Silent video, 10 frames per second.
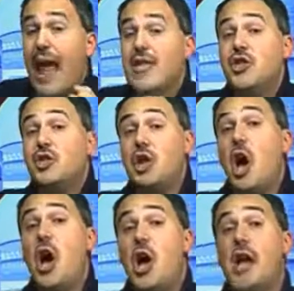And
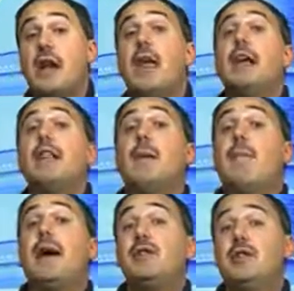John, the
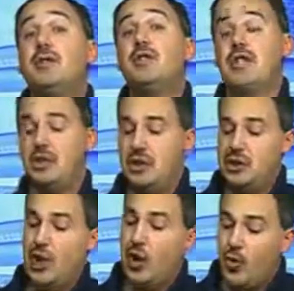apostle of
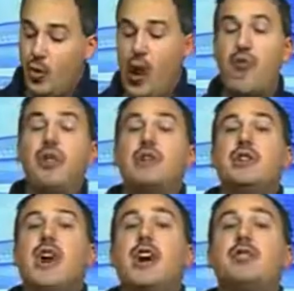Jesus, who wrote
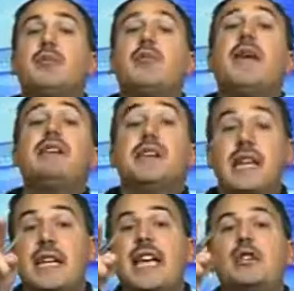this gospel,
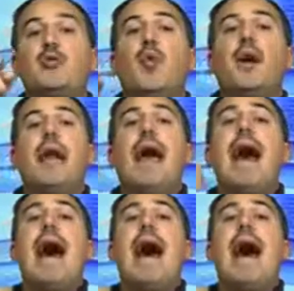says, and guess what?